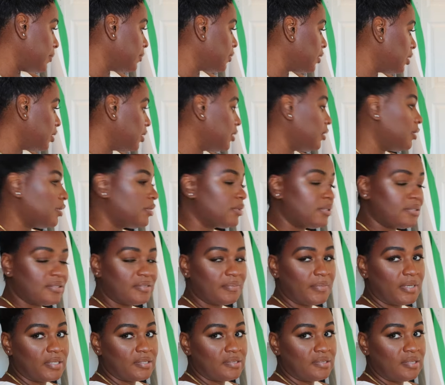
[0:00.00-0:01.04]
I'm thinking that this
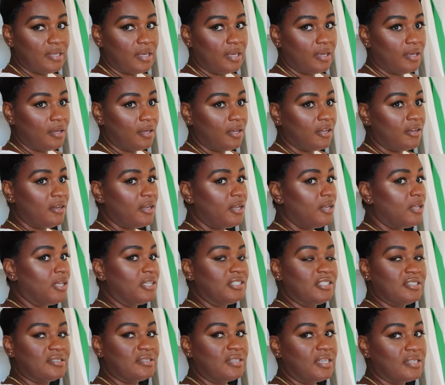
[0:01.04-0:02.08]
might stay here and I
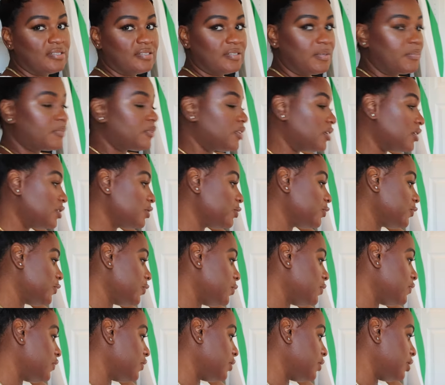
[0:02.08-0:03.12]
just get something else for
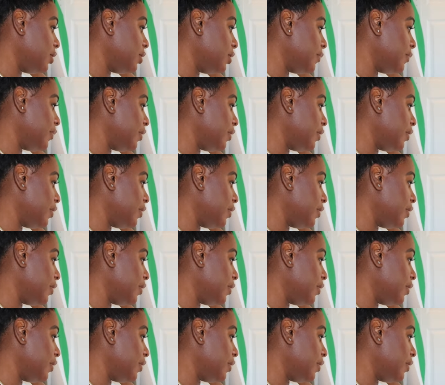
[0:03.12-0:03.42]
over there.